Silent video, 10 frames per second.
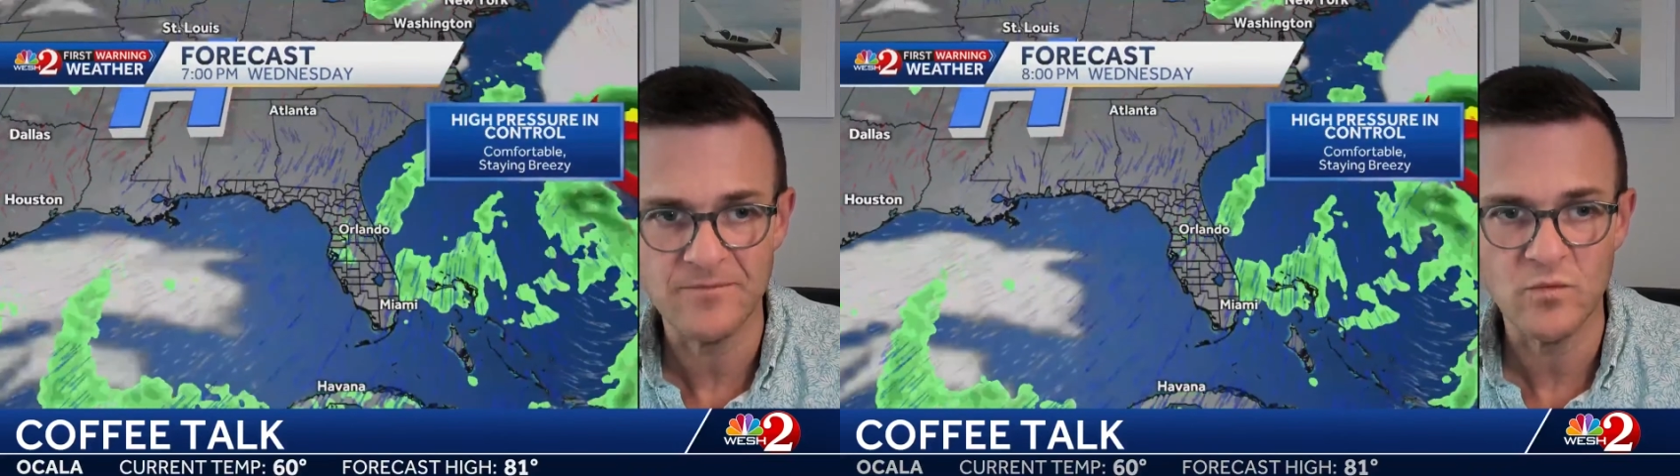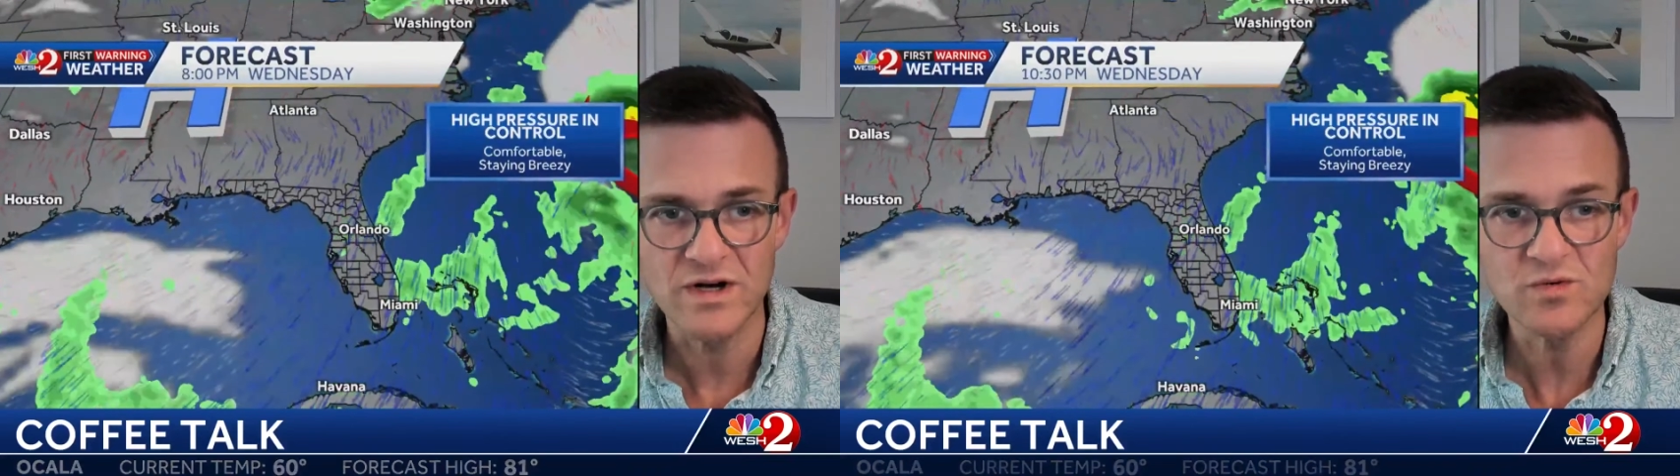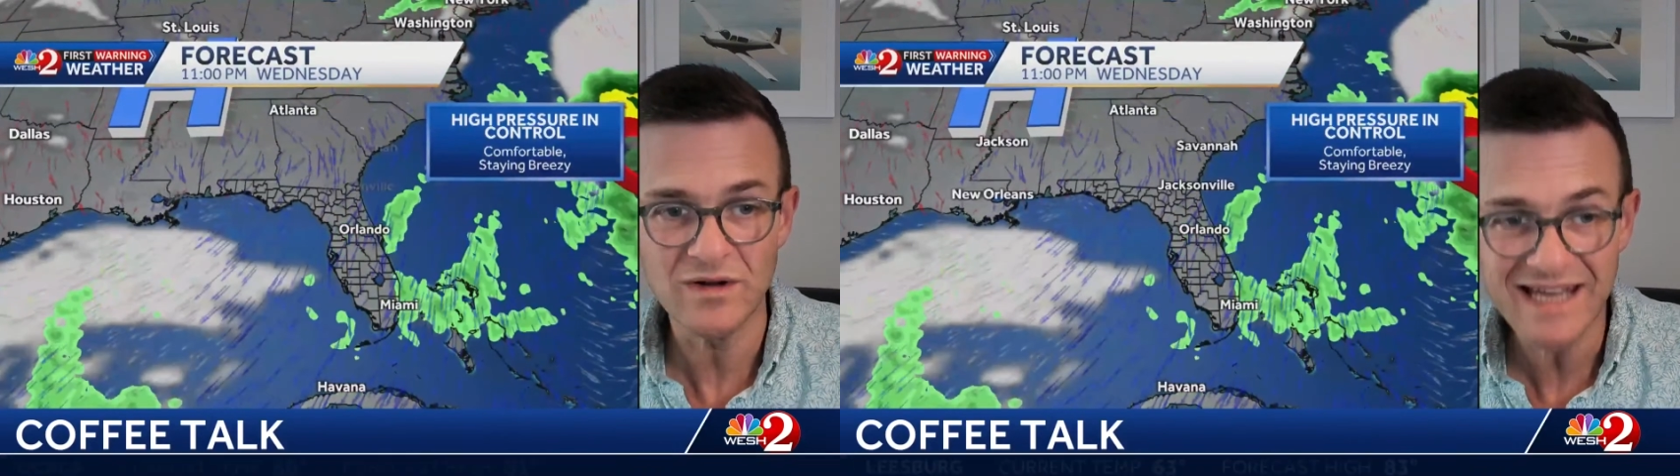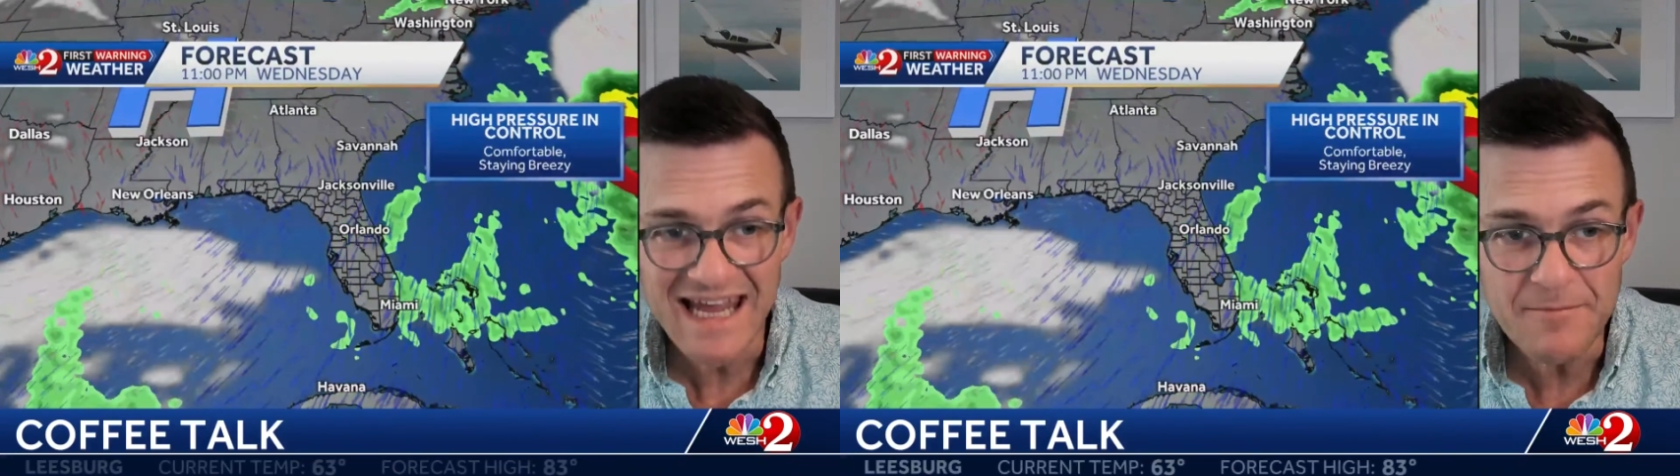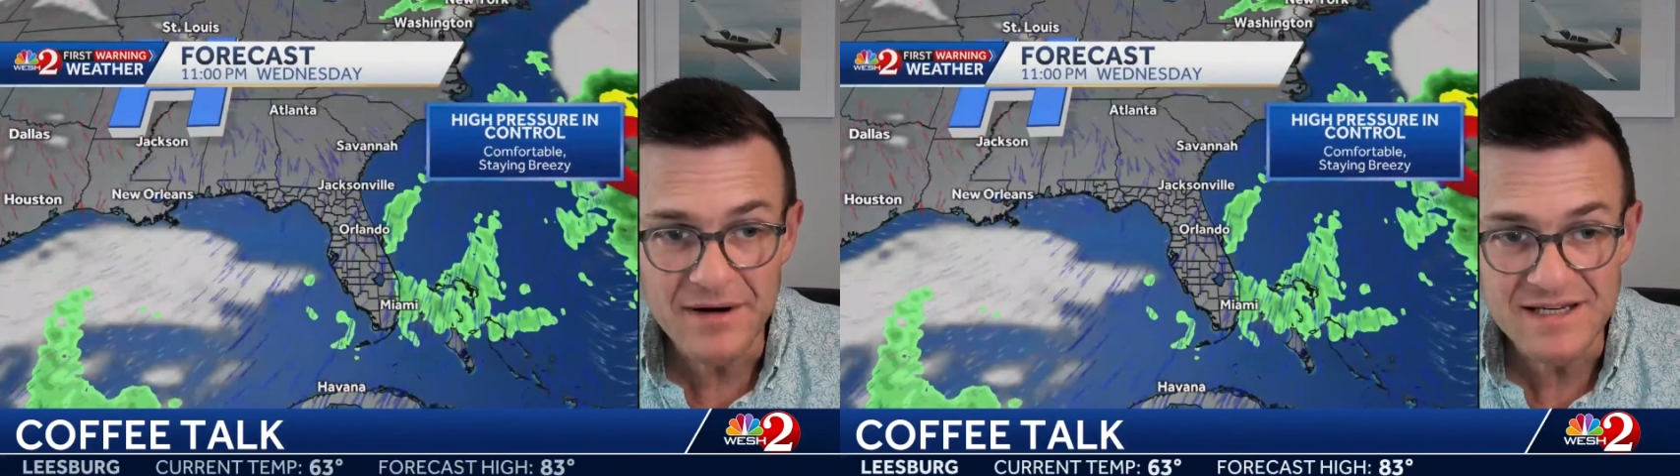which will
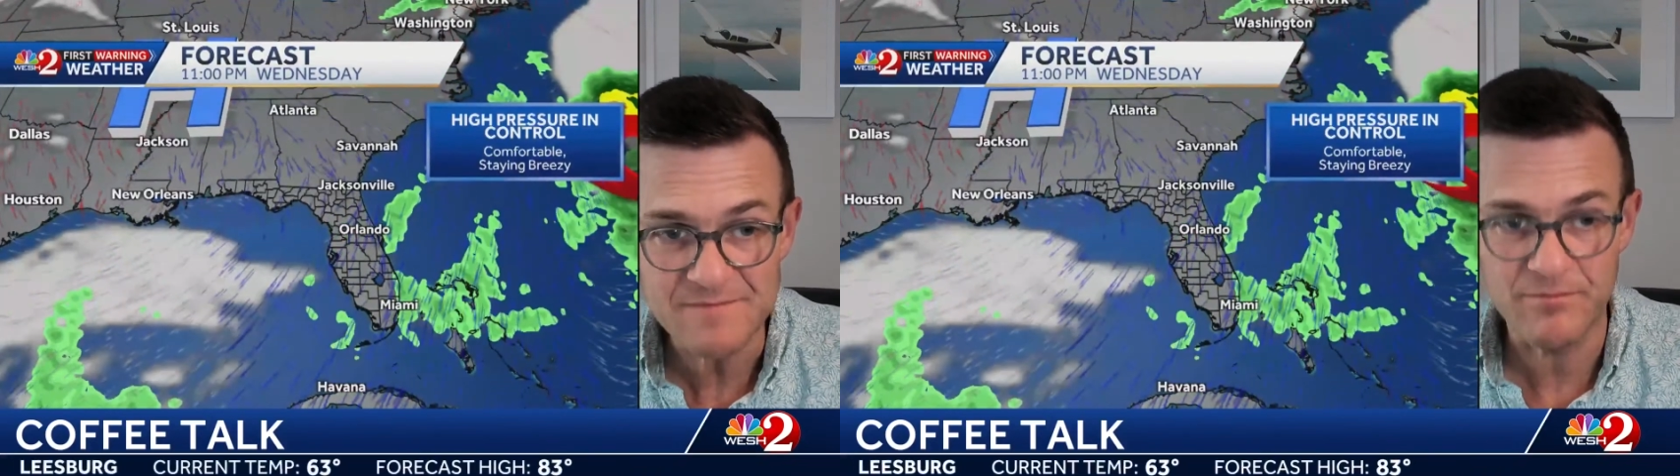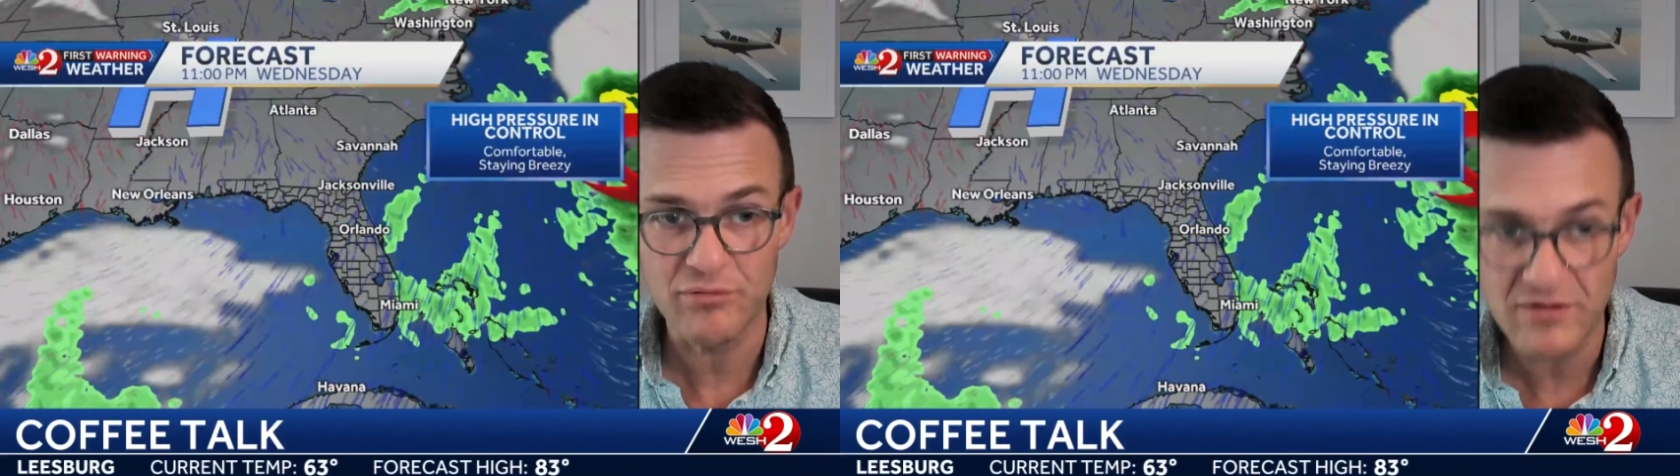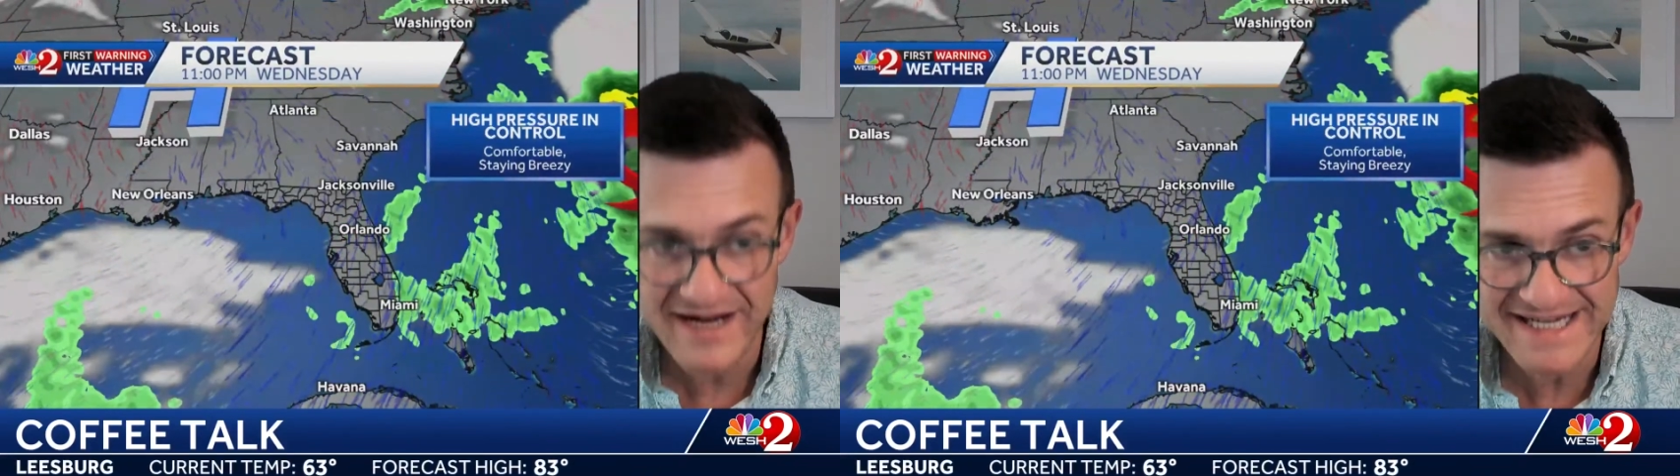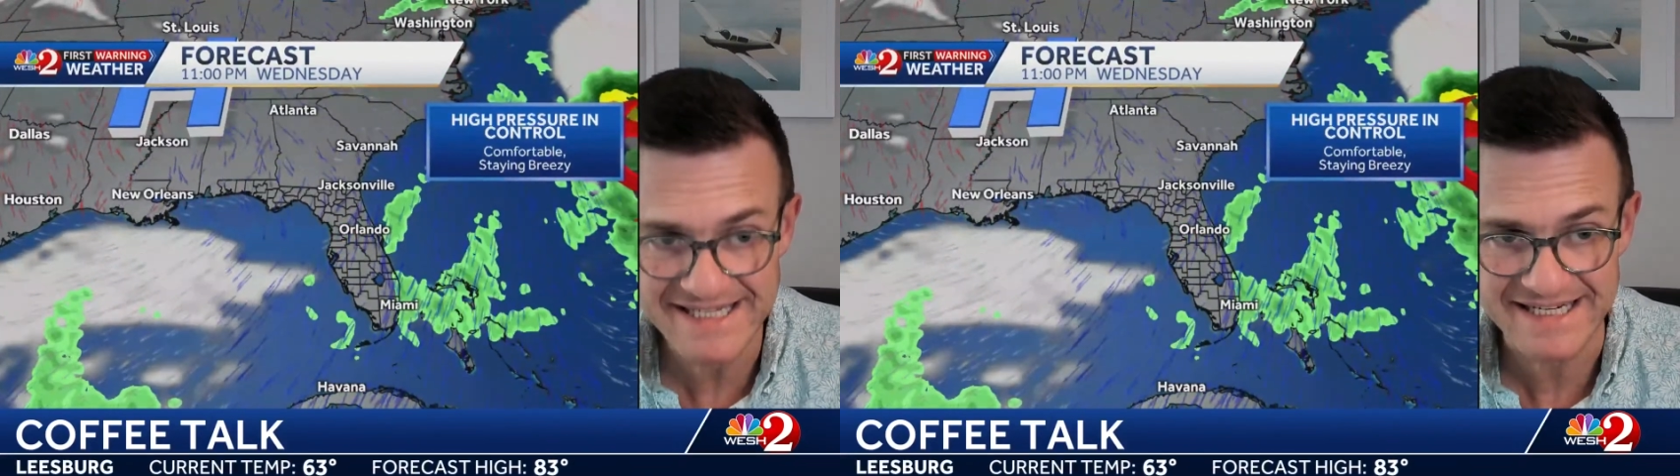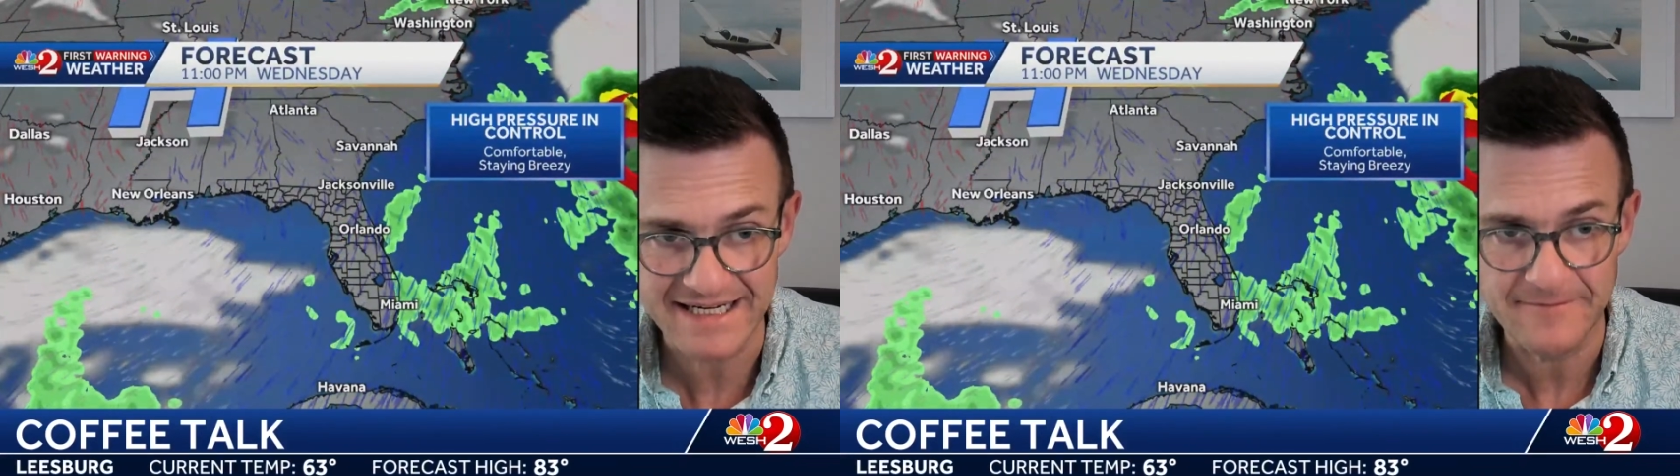keep us
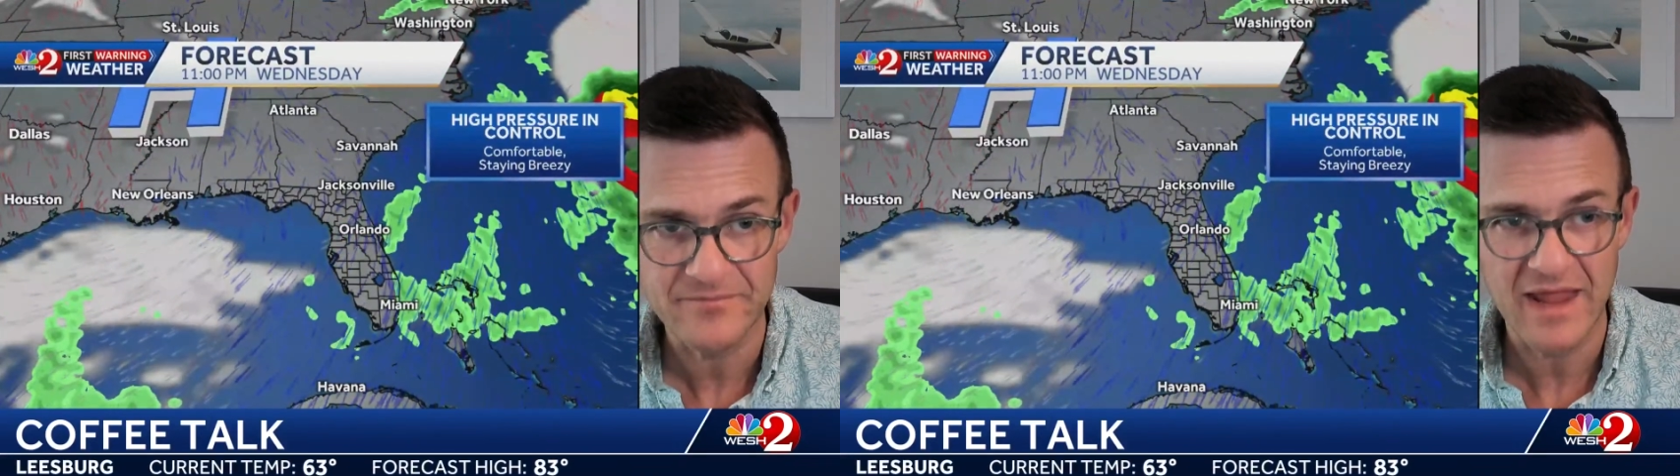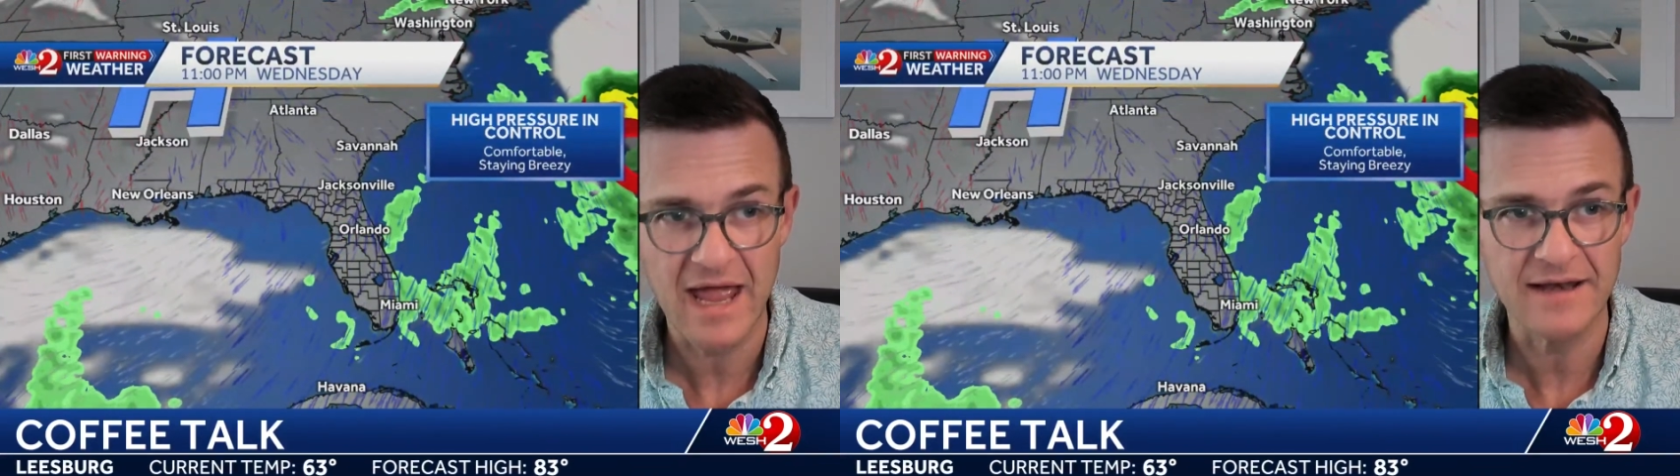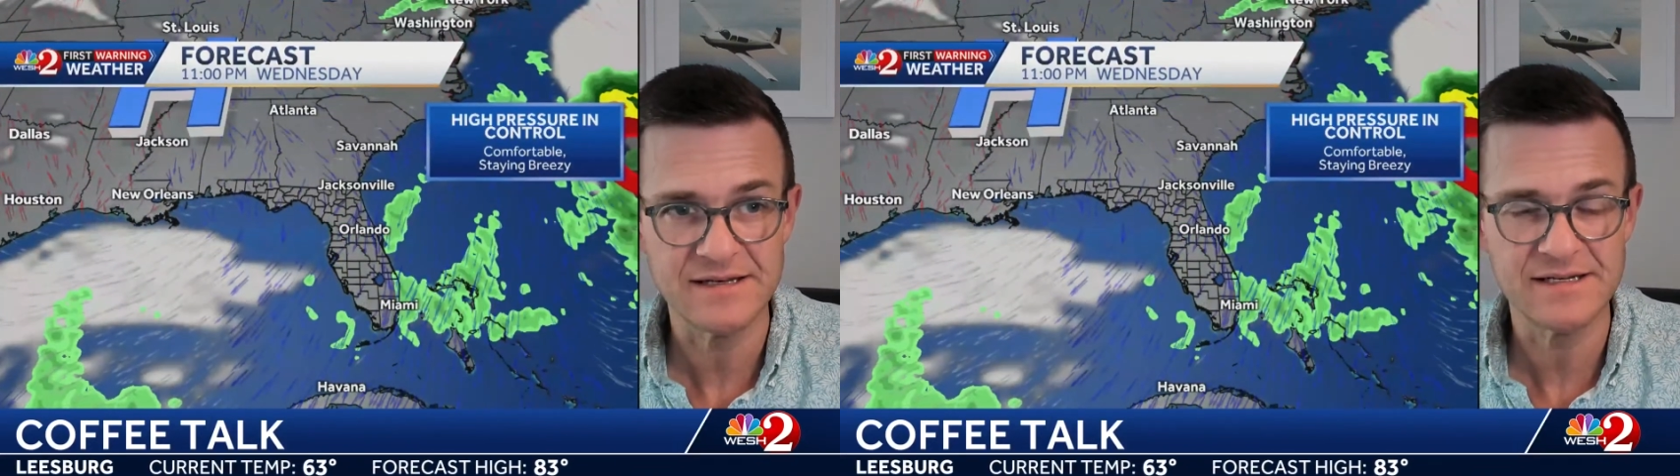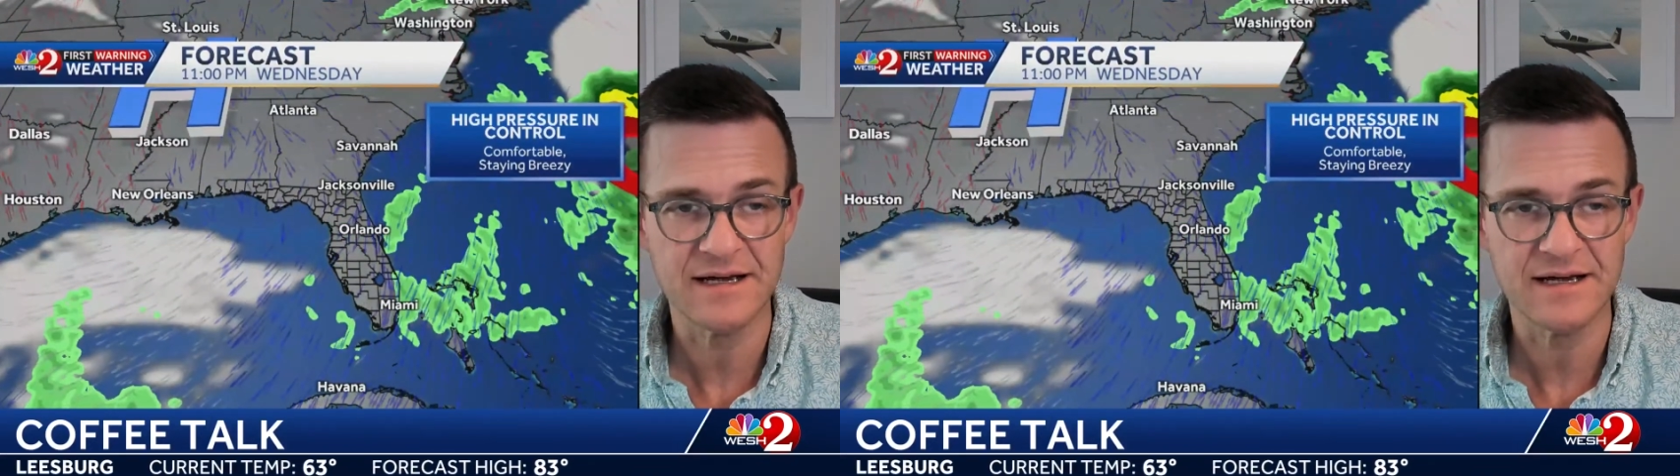breezy. And